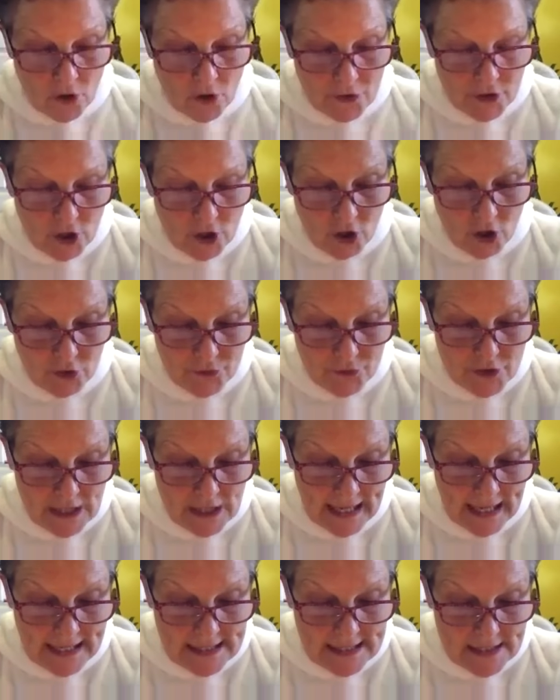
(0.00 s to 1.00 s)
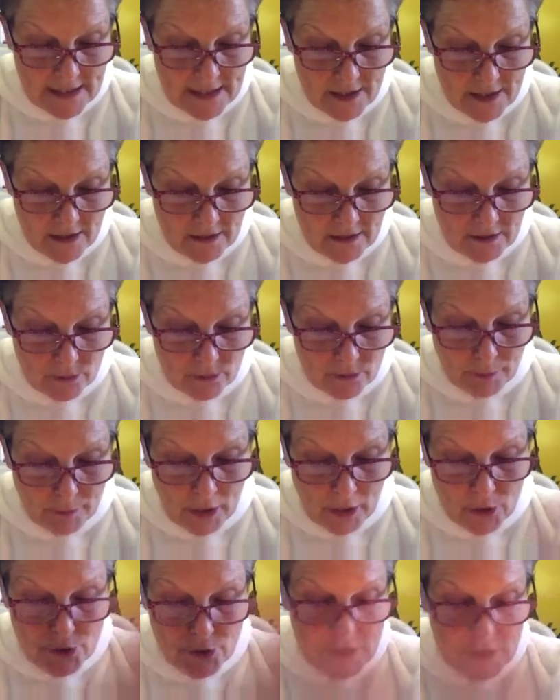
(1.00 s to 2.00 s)
the content,
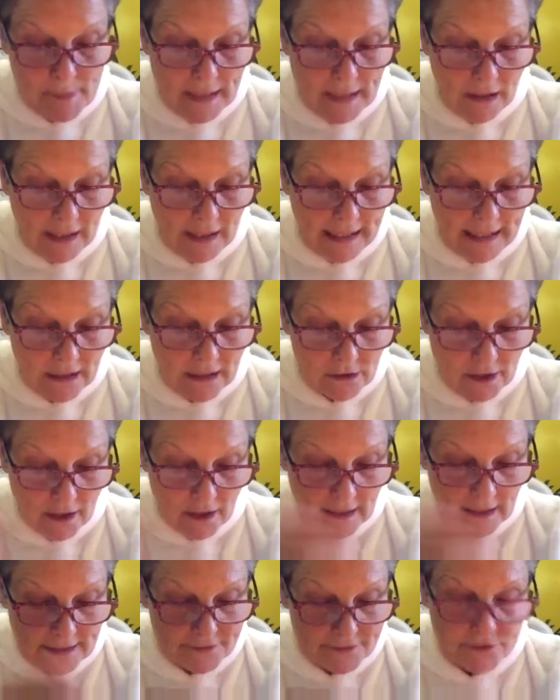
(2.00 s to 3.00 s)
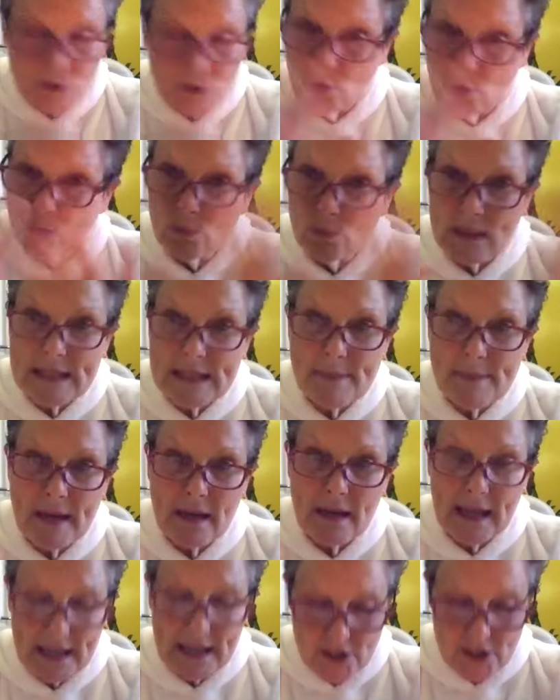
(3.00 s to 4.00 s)
posts about our life, not always about
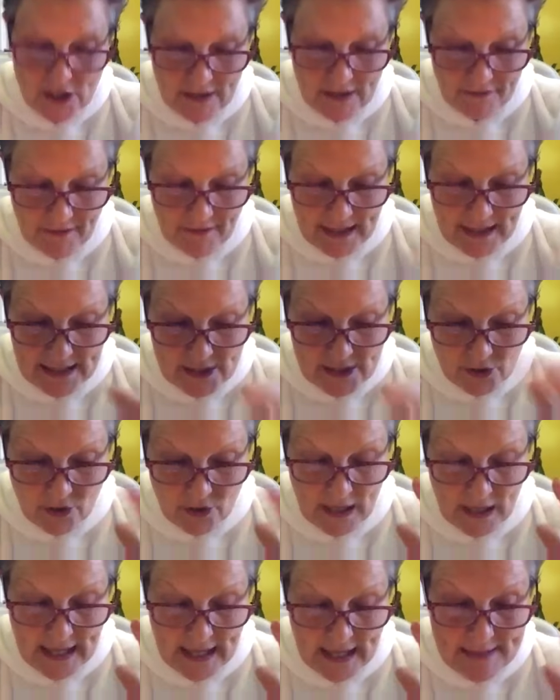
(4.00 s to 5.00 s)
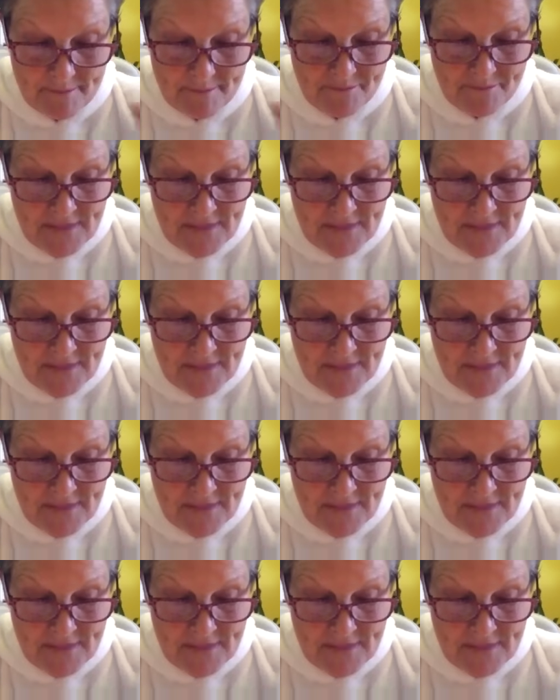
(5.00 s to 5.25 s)
Cash FX, okay?